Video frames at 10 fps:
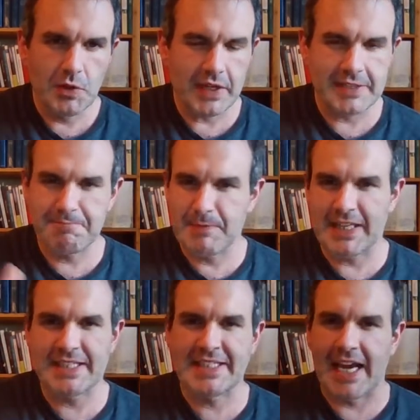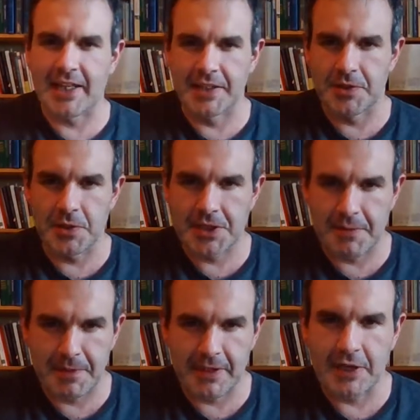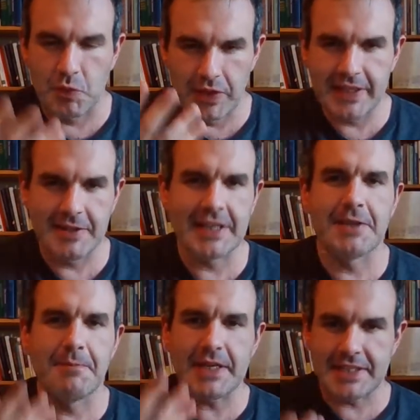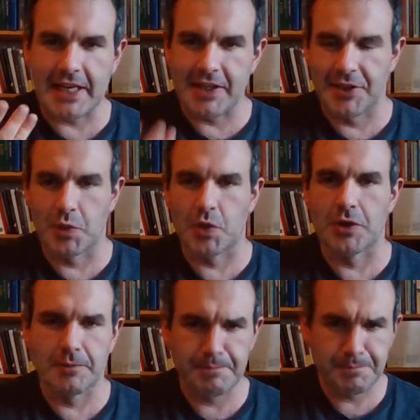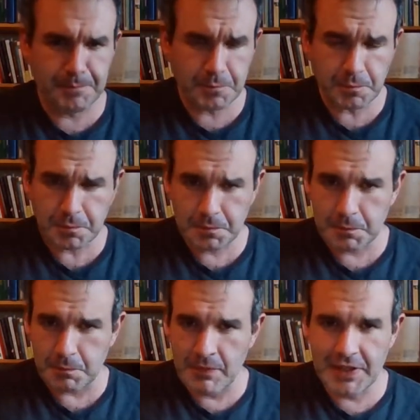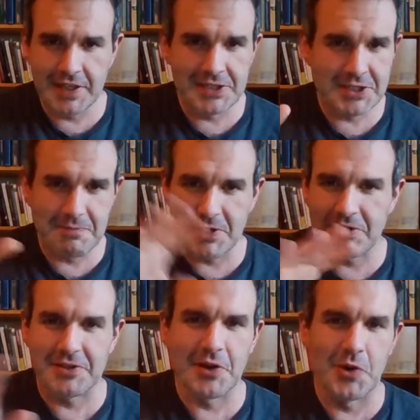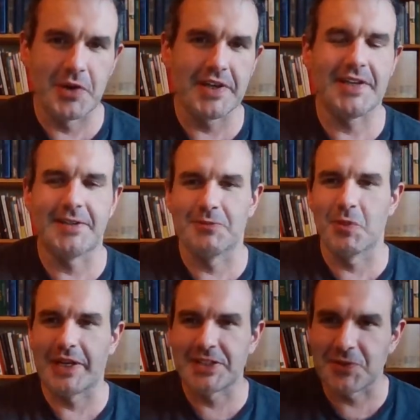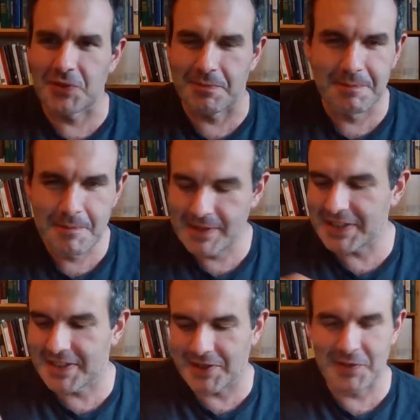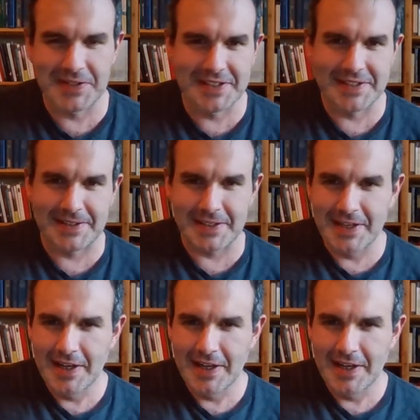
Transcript: like a salad or something, like a really, like the best salad in the world, smeared in oak and rainstorm. That's kind of what this is.